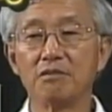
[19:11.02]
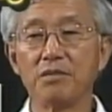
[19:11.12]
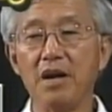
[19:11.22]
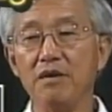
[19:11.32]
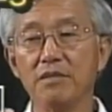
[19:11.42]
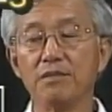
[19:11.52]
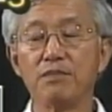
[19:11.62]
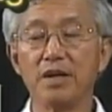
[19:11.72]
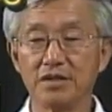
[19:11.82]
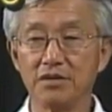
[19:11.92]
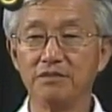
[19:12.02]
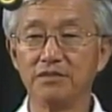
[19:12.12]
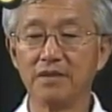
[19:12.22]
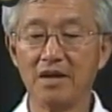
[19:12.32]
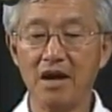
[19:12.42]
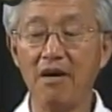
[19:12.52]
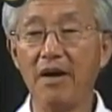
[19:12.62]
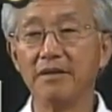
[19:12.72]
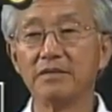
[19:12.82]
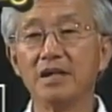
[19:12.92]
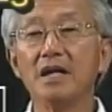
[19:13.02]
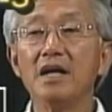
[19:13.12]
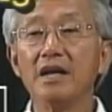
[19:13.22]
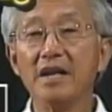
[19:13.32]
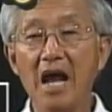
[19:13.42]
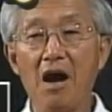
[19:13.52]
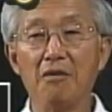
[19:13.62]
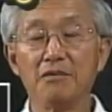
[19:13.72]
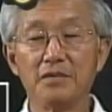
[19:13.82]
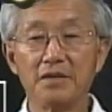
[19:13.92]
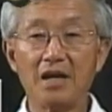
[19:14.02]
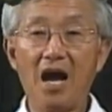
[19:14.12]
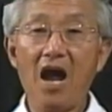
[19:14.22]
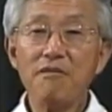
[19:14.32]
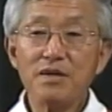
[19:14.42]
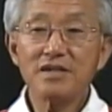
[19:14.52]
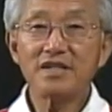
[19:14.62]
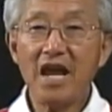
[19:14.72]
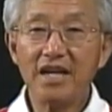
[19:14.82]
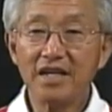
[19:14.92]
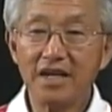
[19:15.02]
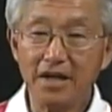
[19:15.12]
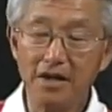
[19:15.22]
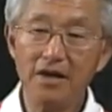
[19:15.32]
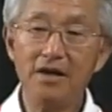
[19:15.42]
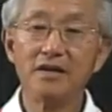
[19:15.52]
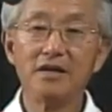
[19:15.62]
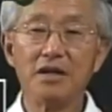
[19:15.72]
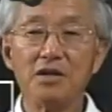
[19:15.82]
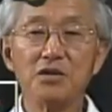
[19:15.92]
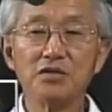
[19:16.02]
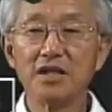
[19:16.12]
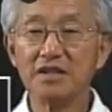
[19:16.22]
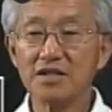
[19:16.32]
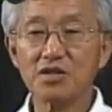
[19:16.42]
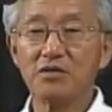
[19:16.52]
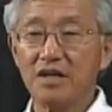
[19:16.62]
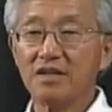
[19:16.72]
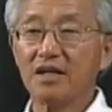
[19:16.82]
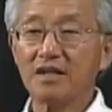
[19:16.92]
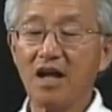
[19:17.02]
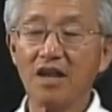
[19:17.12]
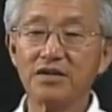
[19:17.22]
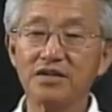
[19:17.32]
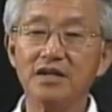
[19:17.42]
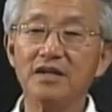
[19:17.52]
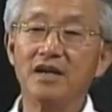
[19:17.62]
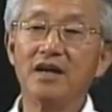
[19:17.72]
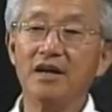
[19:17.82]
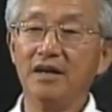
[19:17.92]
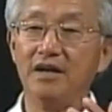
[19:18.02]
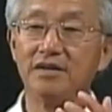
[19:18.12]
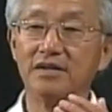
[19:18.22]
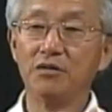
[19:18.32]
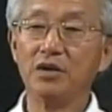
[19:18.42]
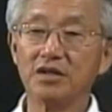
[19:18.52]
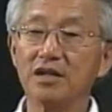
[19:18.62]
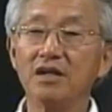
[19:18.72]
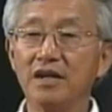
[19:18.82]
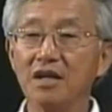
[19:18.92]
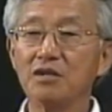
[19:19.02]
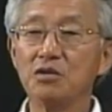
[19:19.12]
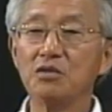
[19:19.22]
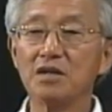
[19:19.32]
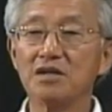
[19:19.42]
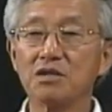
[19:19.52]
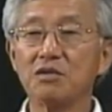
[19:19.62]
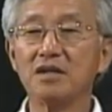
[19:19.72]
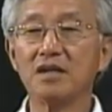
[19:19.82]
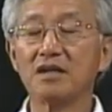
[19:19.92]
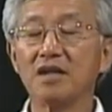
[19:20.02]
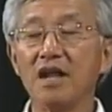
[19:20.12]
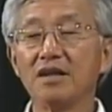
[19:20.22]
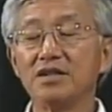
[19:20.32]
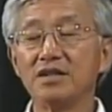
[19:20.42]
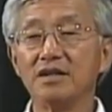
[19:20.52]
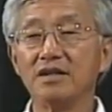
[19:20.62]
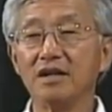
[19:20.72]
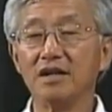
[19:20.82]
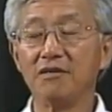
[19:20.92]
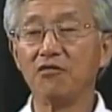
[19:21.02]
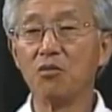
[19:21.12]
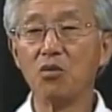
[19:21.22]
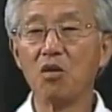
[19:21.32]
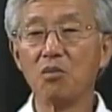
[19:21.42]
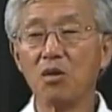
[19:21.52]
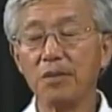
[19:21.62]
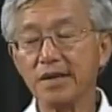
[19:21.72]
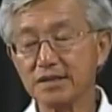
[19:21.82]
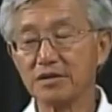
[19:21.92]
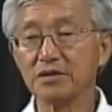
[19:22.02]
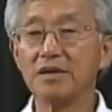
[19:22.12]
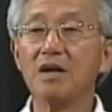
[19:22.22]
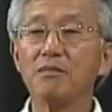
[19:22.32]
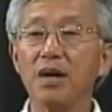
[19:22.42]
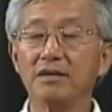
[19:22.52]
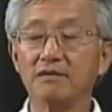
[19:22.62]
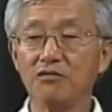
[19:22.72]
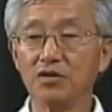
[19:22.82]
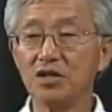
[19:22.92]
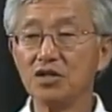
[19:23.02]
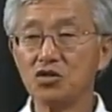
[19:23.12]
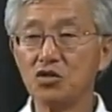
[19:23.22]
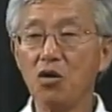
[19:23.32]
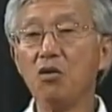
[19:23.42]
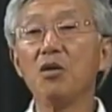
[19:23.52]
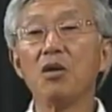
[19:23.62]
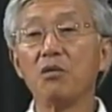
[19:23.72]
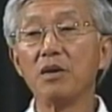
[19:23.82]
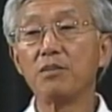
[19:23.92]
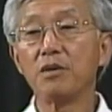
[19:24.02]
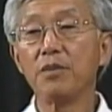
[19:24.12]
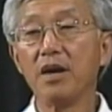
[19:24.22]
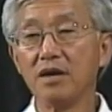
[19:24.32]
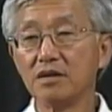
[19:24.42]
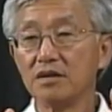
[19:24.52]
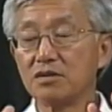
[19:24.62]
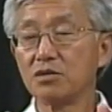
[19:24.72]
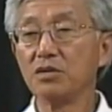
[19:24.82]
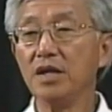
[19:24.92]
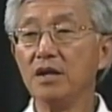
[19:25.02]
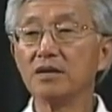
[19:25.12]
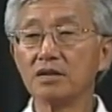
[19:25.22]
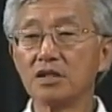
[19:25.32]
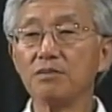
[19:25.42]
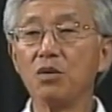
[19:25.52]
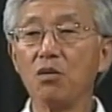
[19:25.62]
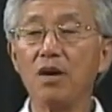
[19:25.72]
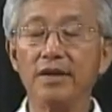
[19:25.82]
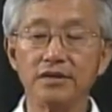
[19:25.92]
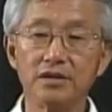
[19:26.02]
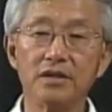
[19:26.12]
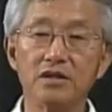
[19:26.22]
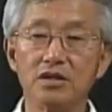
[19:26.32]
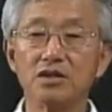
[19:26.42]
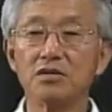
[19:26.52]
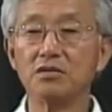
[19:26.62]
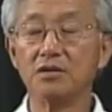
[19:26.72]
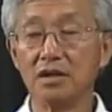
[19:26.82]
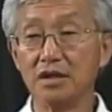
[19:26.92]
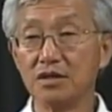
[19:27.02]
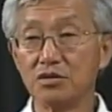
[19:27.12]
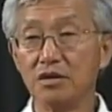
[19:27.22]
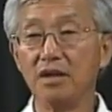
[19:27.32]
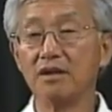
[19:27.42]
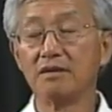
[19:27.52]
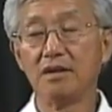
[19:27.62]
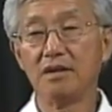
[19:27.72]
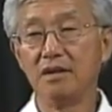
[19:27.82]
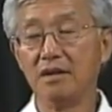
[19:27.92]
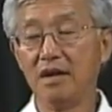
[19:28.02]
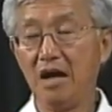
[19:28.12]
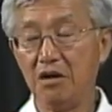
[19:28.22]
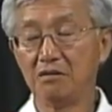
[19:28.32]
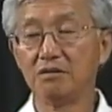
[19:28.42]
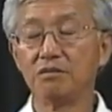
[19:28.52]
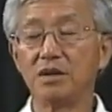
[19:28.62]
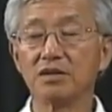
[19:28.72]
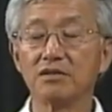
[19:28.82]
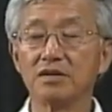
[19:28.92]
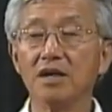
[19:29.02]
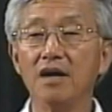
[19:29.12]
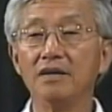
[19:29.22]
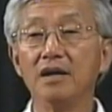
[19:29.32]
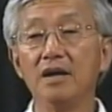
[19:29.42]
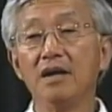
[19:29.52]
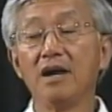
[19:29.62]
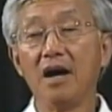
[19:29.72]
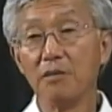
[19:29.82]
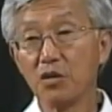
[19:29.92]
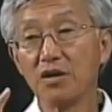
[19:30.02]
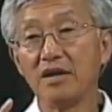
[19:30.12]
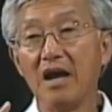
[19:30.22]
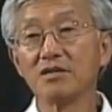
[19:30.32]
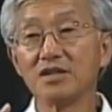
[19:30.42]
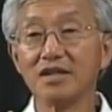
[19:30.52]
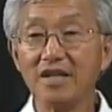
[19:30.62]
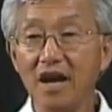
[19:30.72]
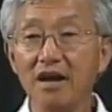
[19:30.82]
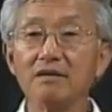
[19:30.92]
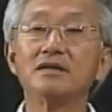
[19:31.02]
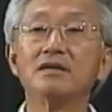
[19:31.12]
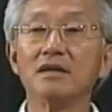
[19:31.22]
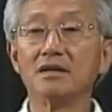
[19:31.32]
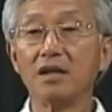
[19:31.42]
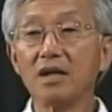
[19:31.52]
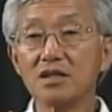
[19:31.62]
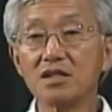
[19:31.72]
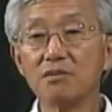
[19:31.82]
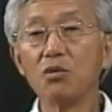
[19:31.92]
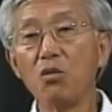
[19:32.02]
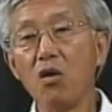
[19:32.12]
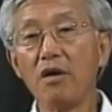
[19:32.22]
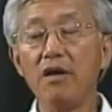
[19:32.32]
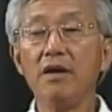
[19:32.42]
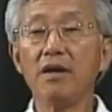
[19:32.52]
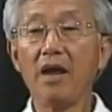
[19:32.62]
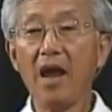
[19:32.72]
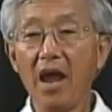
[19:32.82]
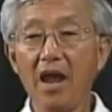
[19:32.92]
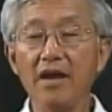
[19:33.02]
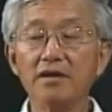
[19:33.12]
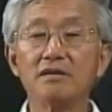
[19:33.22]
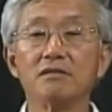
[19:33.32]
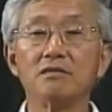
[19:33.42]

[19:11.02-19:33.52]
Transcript: pyramid puzzle. All right. Now, I've been standing here using the screen technology, and we certainly can do this screen technology for more and more puzzles. But for this show, we prepared the three simple ones just to illustrate how puzzle is done. I'm going to now sit down, take a sip of water, and